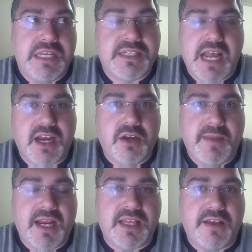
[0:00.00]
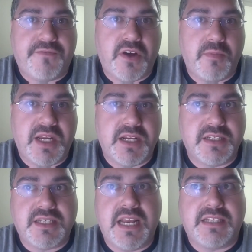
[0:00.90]
He's not going to make it that far
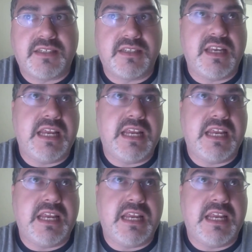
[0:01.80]
because it's